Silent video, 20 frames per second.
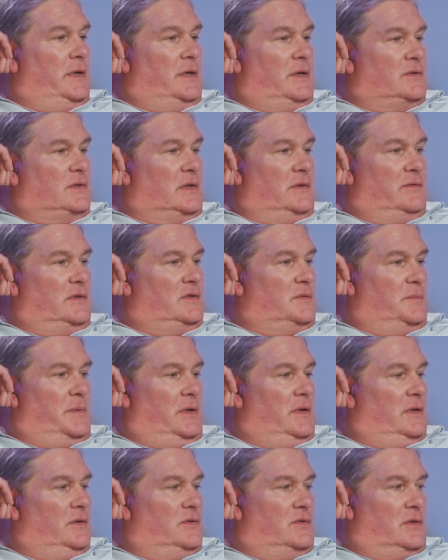because I've
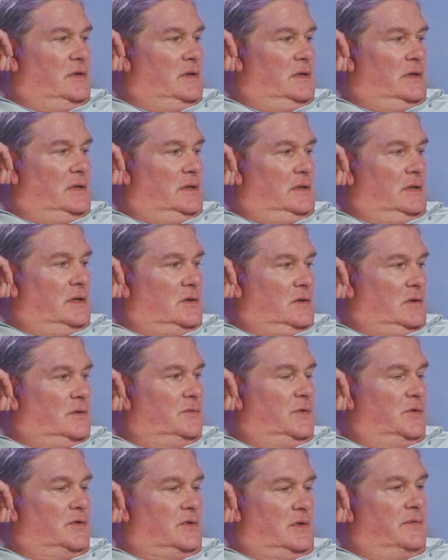experienced a lot of
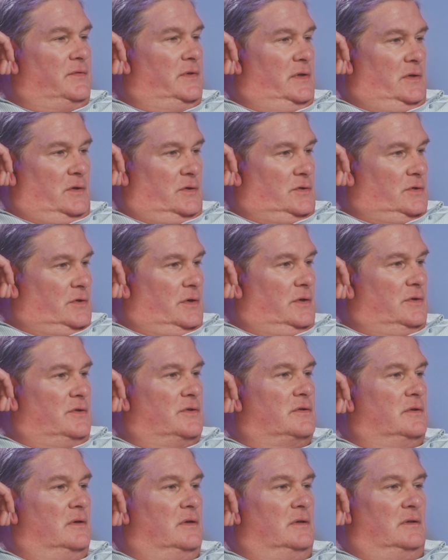hurtful stuff in the
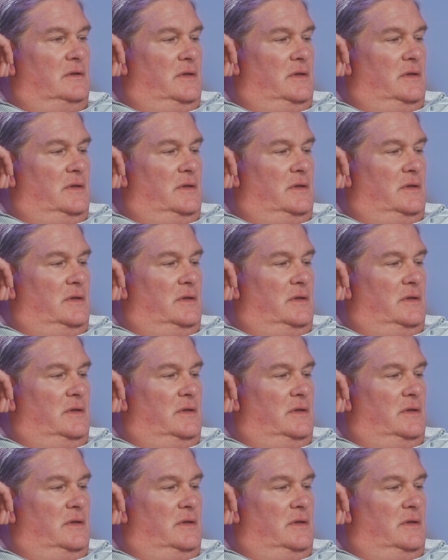church,